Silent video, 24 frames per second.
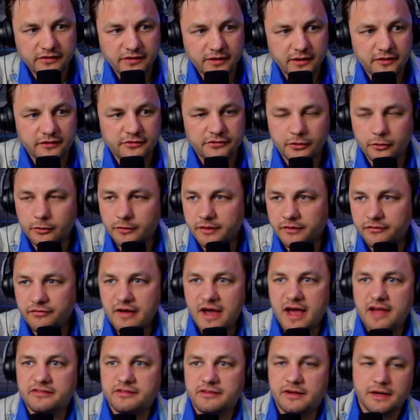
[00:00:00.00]
is certainly
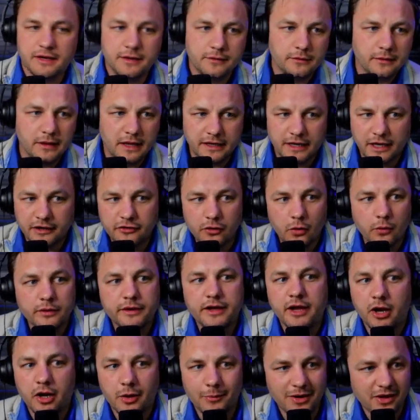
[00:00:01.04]
fascinating. Like, I don't
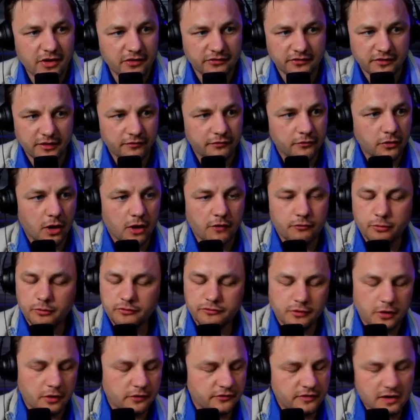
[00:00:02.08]
care about his live golf
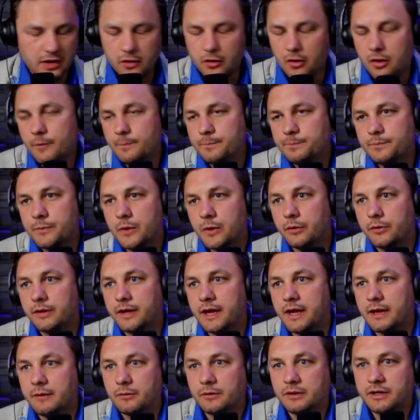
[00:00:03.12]
results at all.
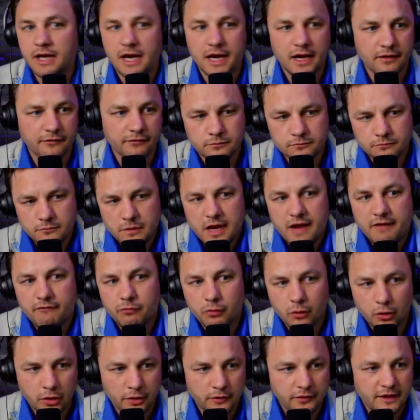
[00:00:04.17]
Okay, we kind of have
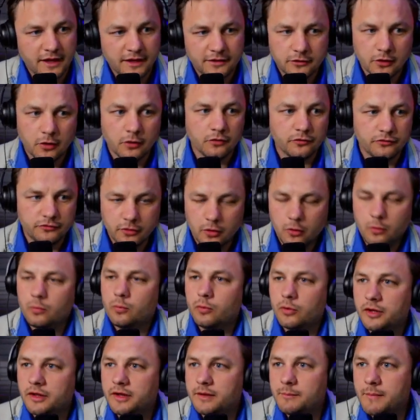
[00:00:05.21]
learned that those don't
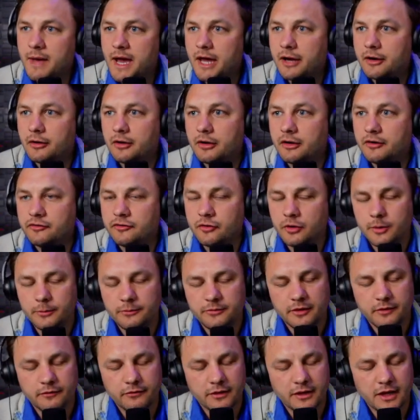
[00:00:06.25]
really matter in terms
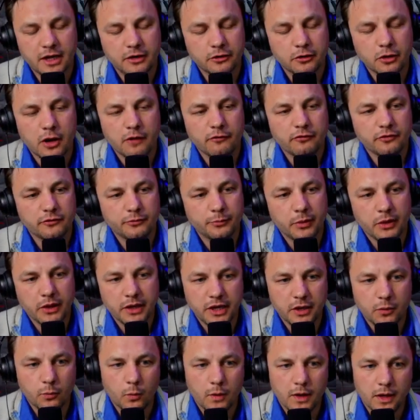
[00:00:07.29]
of a lot of golfers
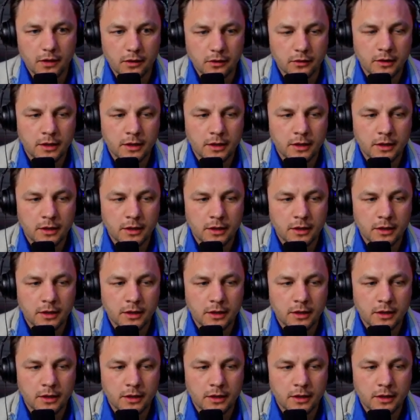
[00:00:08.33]
playing well